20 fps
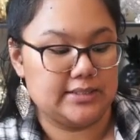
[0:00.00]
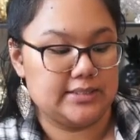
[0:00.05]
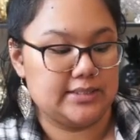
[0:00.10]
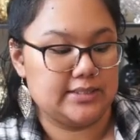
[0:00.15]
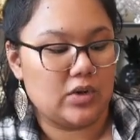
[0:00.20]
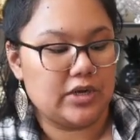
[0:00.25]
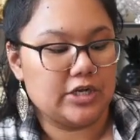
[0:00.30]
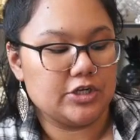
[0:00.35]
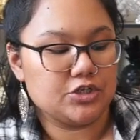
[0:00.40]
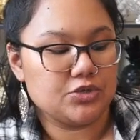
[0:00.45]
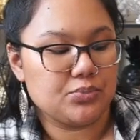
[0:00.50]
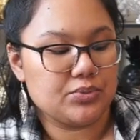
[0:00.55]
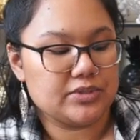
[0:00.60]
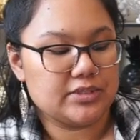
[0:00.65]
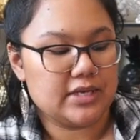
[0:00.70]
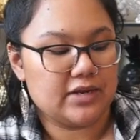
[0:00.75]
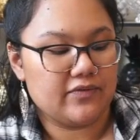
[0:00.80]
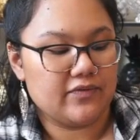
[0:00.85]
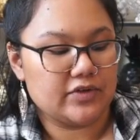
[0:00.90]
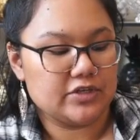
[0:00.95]

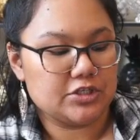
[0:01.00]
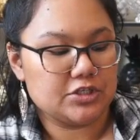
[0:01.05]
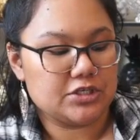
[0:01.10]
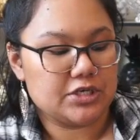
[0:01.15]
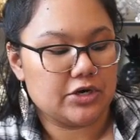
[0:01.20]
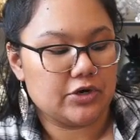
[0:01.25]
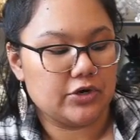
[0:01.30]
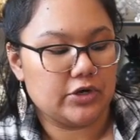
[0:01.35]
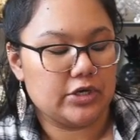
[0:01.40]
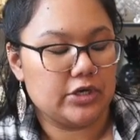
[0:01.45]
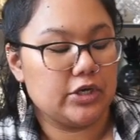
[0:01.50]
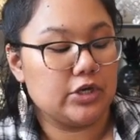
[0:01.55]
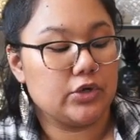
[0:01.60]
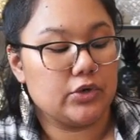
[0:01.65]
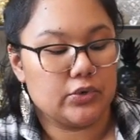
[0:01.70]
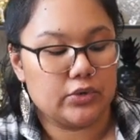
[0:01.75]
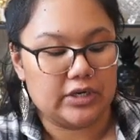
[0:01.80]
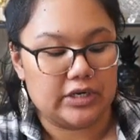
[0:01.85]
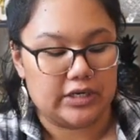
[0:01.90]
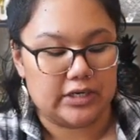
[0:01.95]
100% vegetarian
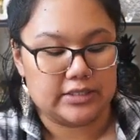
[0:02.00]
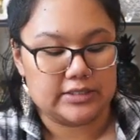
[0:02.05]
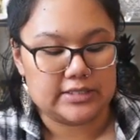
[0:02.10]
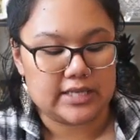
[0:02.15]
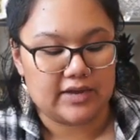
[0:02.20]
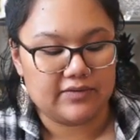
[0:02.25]
ingredients.